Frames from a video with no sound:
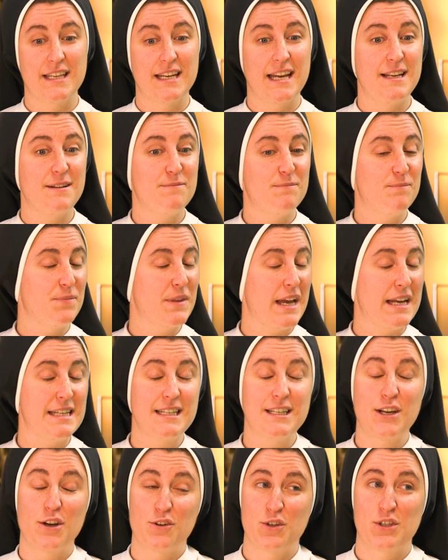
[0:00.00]
And I
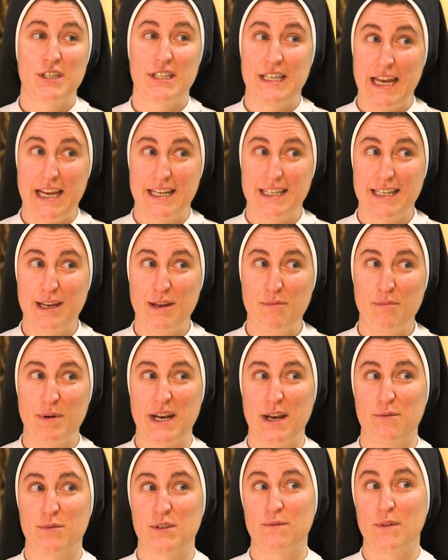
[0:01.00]
didn't understand it, but
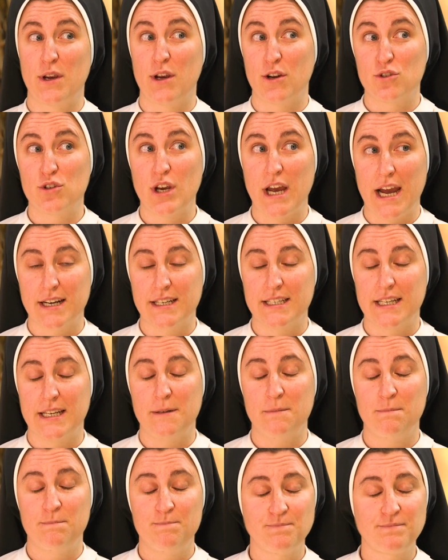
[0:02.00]
I was very
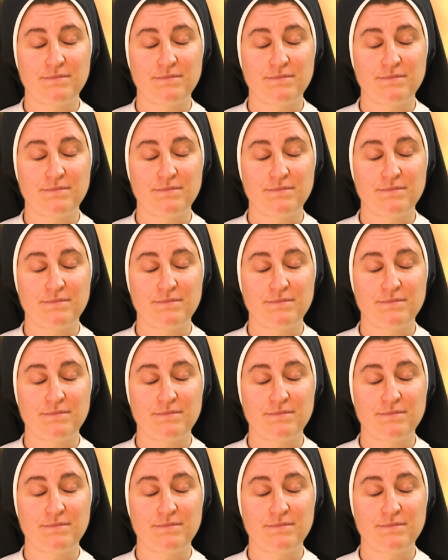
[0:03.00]
attracted.